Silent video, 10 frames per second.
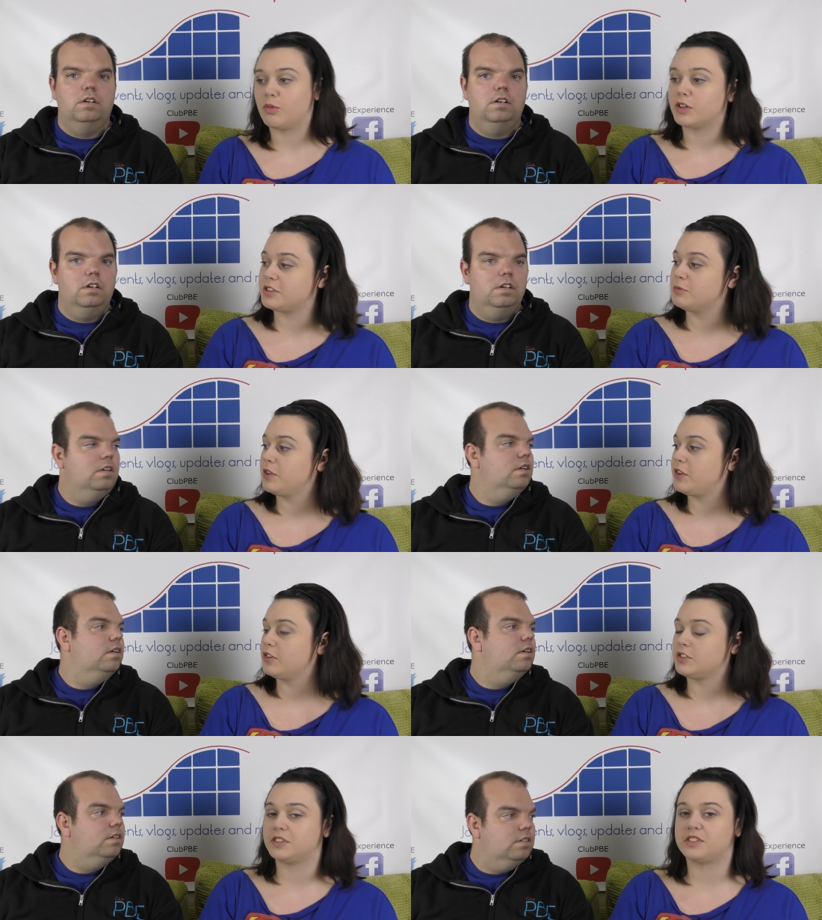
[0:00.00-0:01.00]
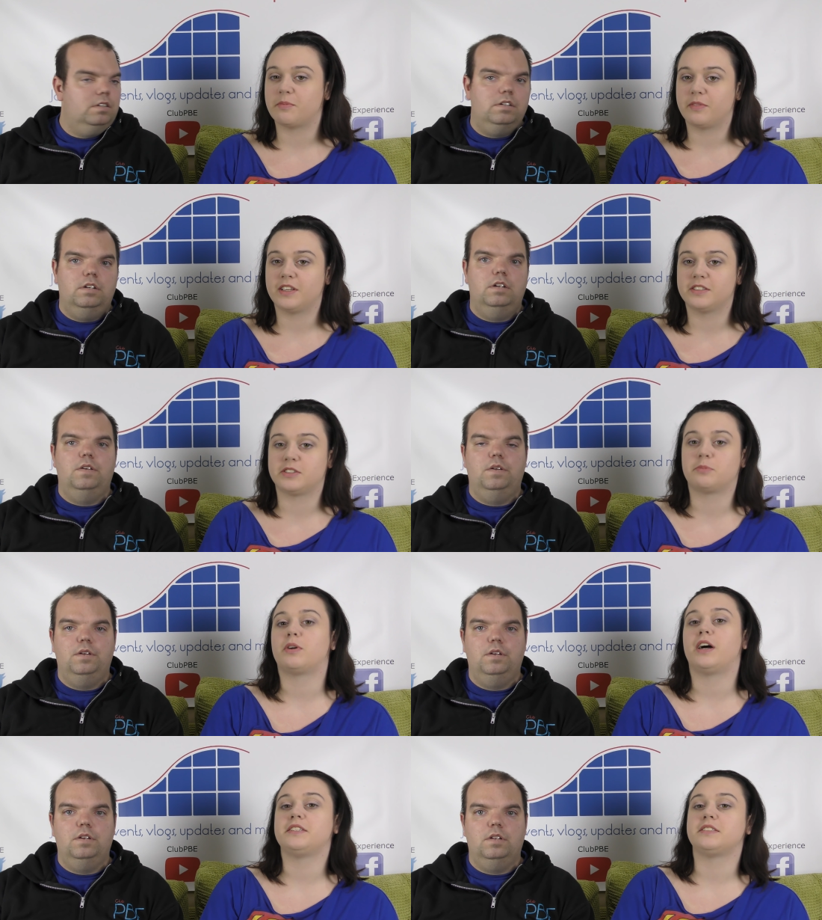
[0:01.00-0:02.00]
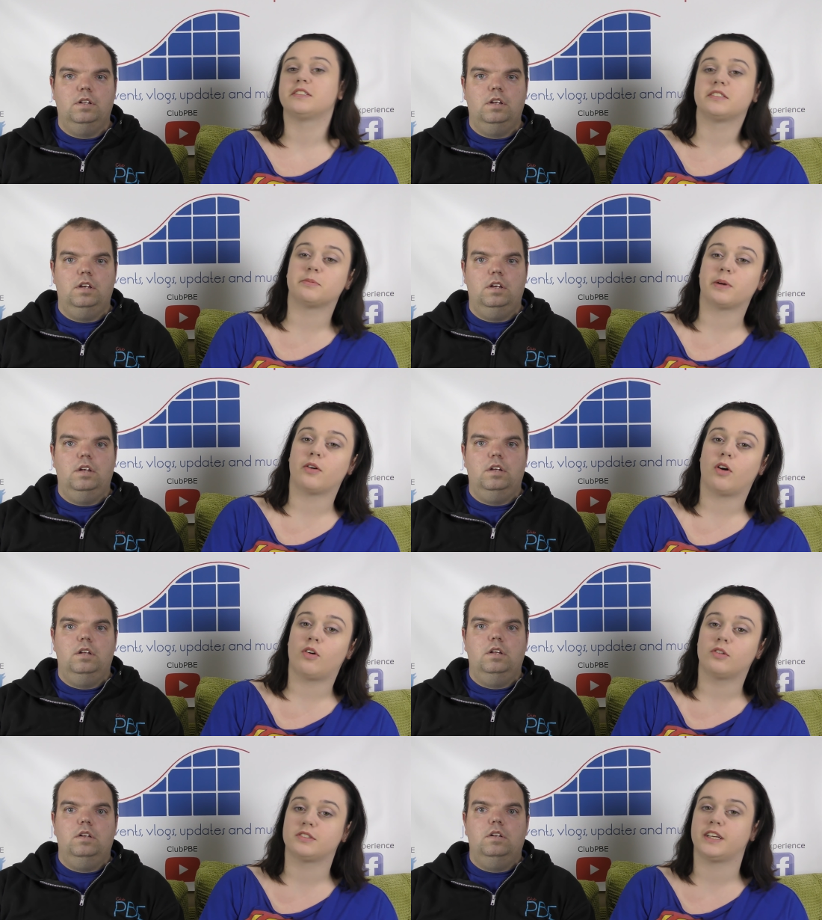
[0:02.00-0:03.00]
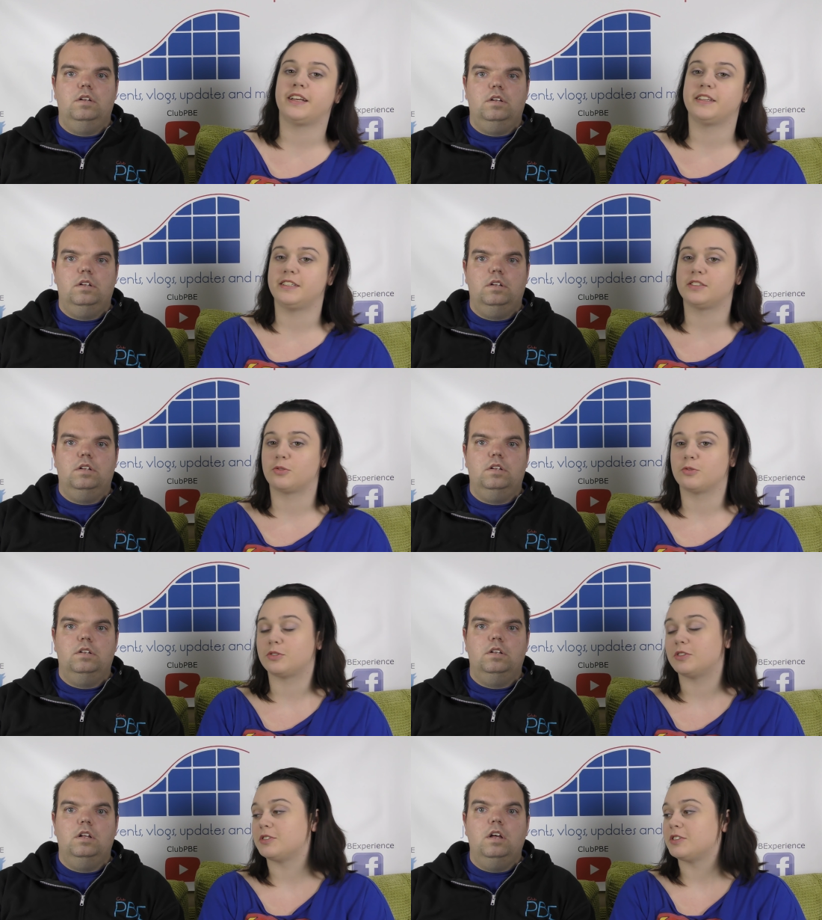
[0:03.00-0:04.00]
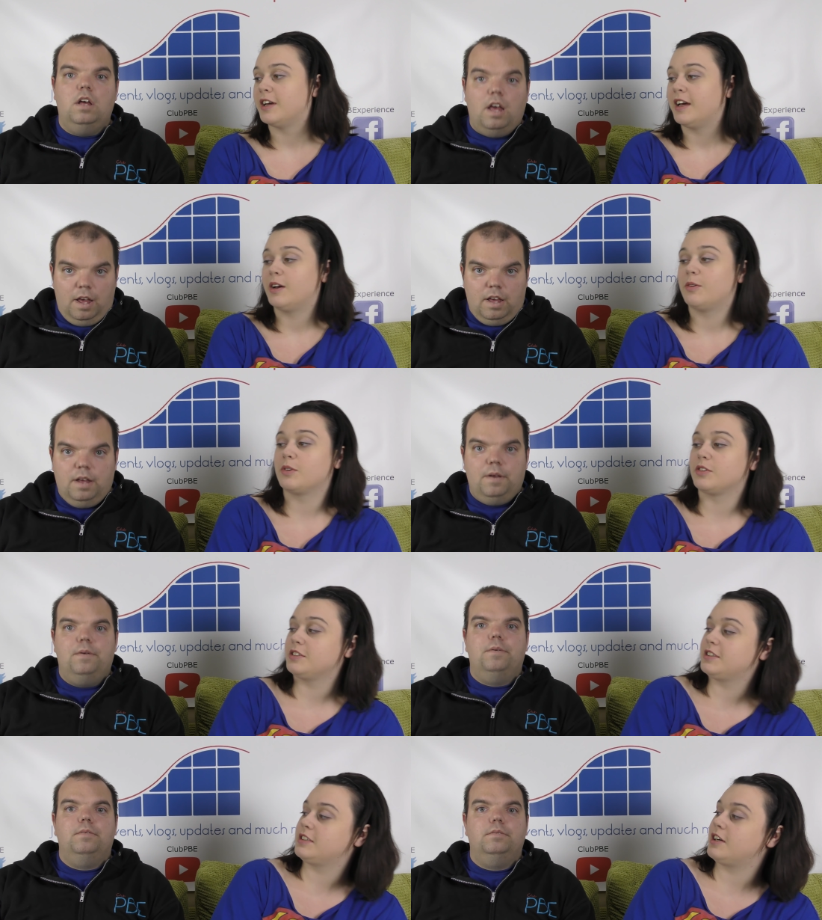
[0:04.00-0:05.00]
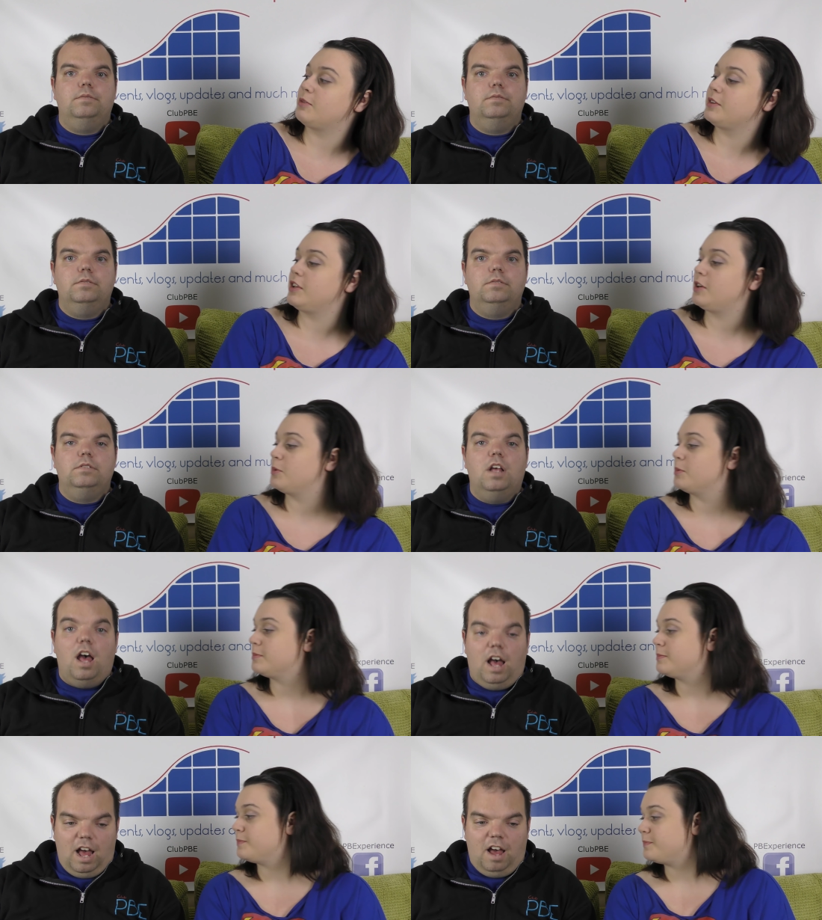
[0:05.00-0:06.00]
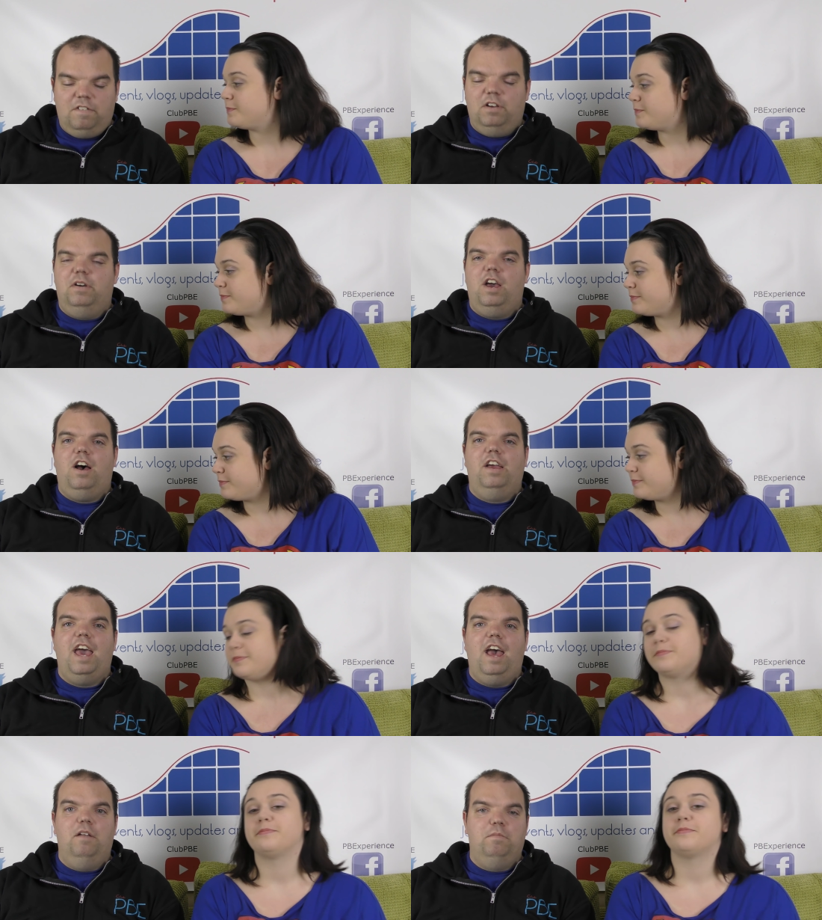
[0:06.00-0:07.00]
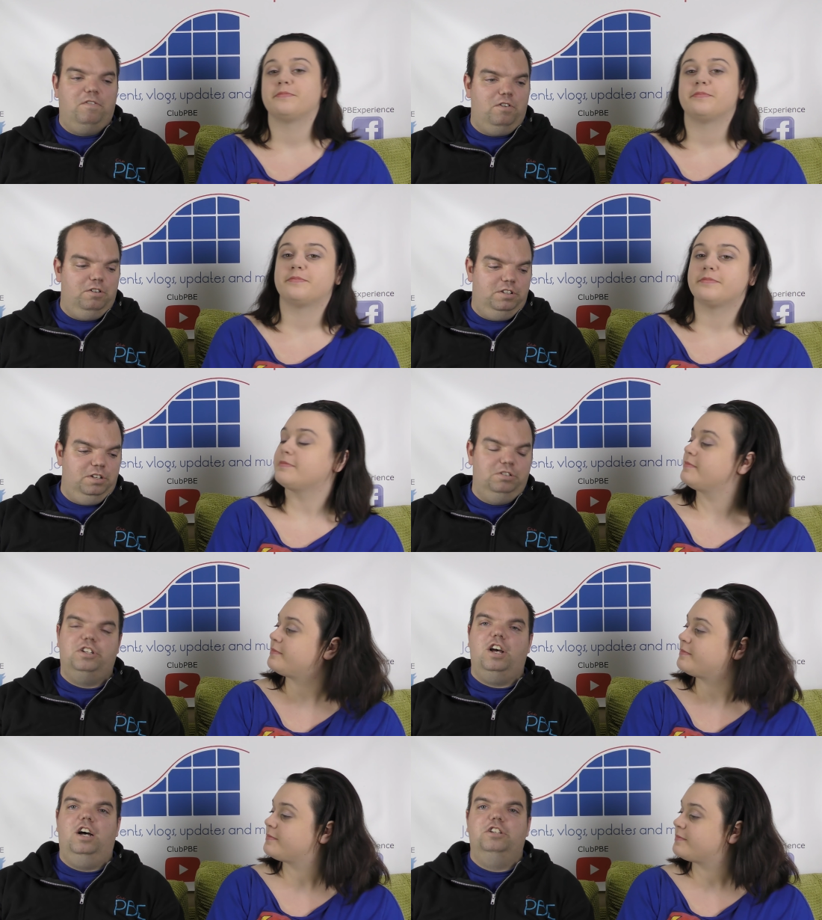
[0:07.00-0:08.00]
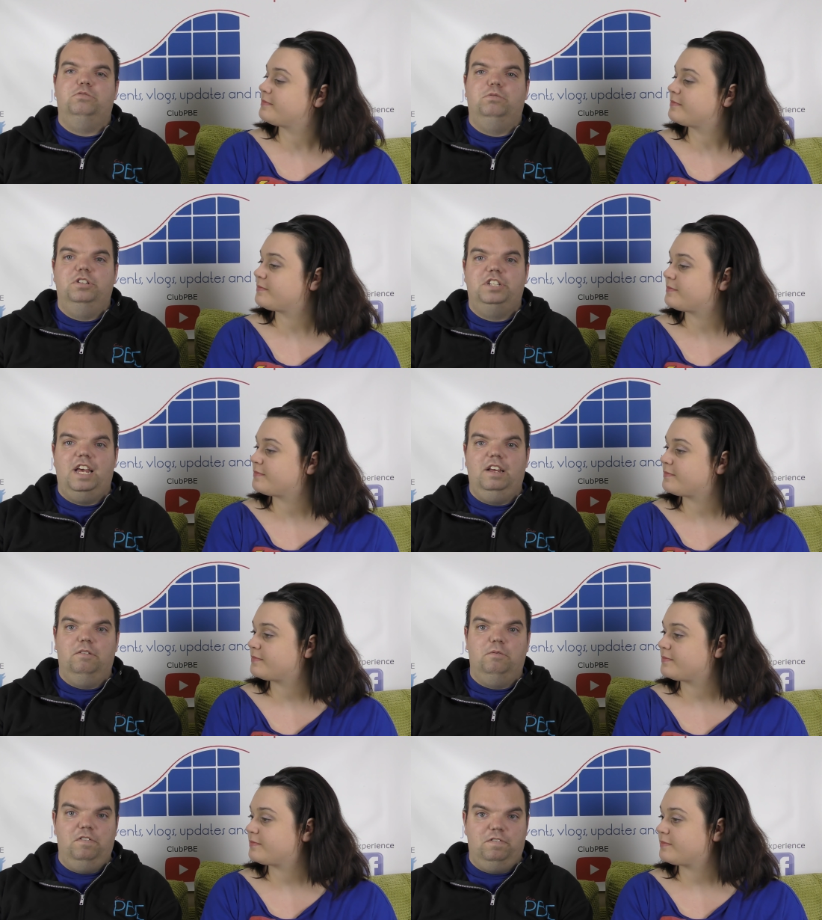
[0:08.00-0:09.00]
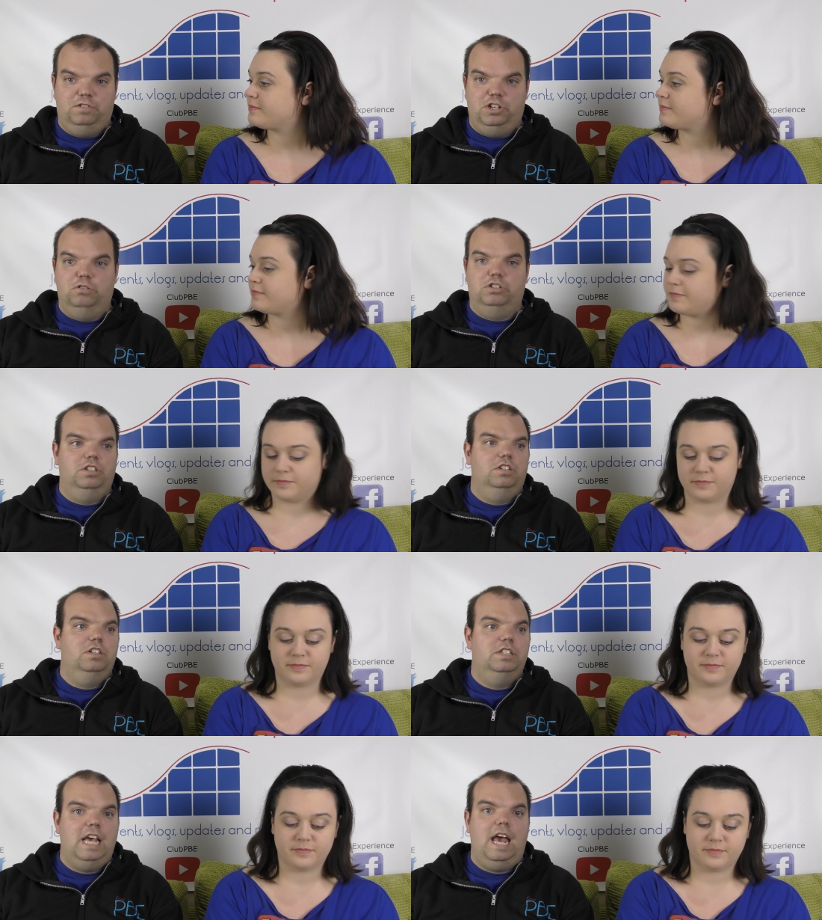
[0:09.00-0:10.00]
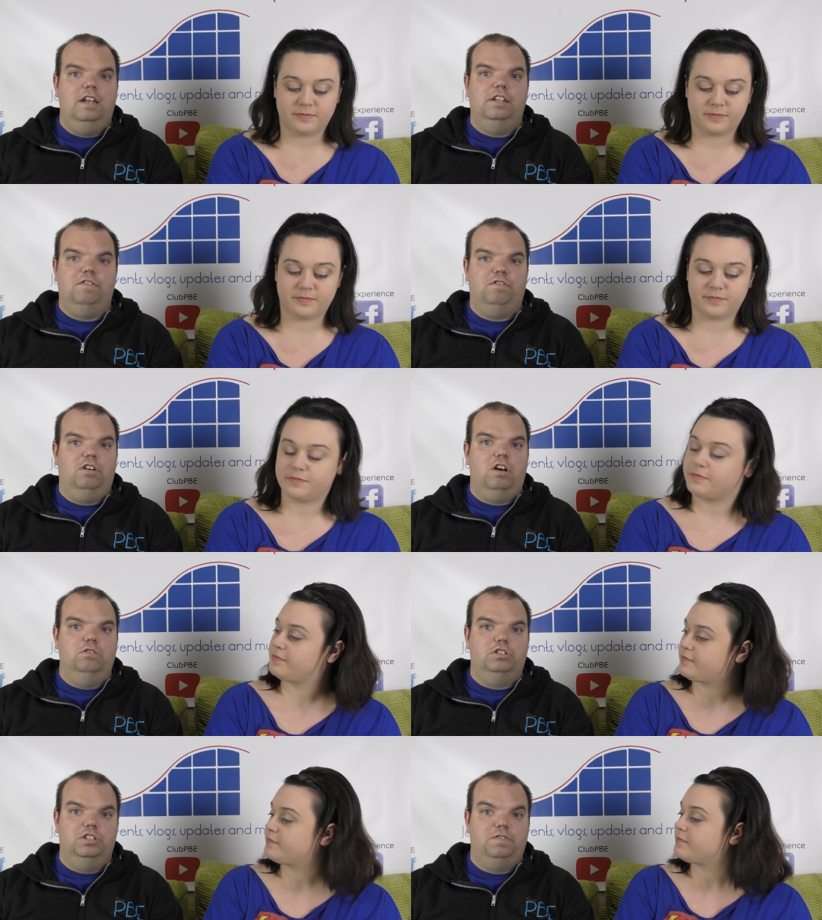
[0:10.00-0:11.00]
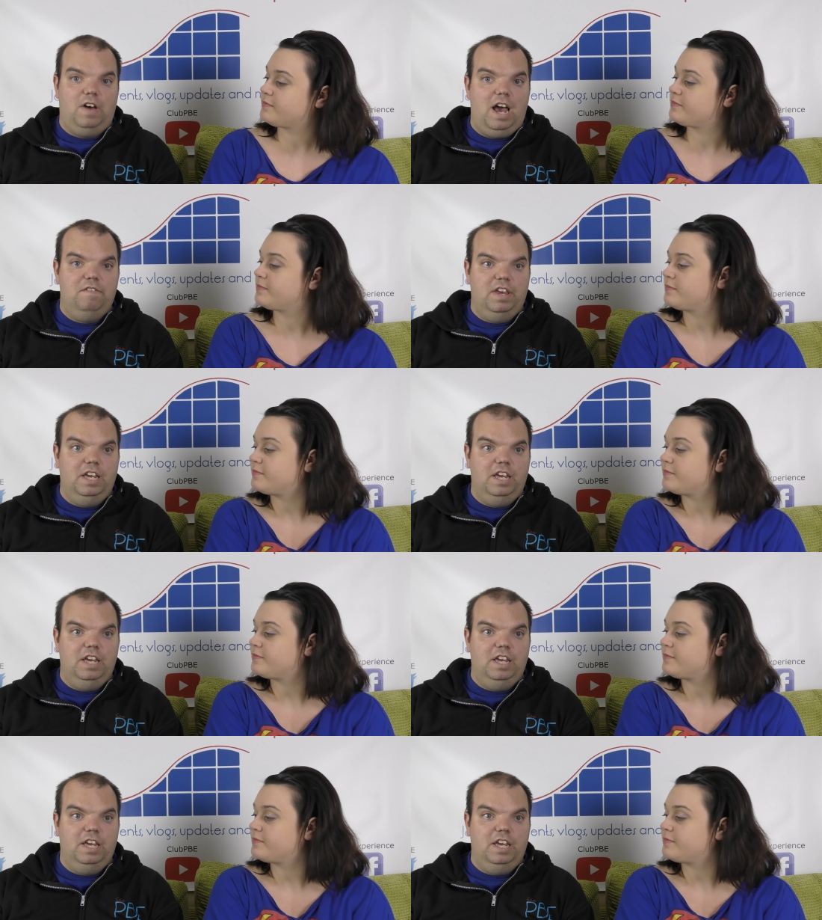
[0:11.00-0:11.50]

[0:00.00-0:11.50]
Speaker 1: worse than we thought, just something has surprised us about all 10 of these coasters. We're going to start with you.
Speaker 2: I think we are, yeah. And before I do start, I just want to say we've chosen 10 different coasters, five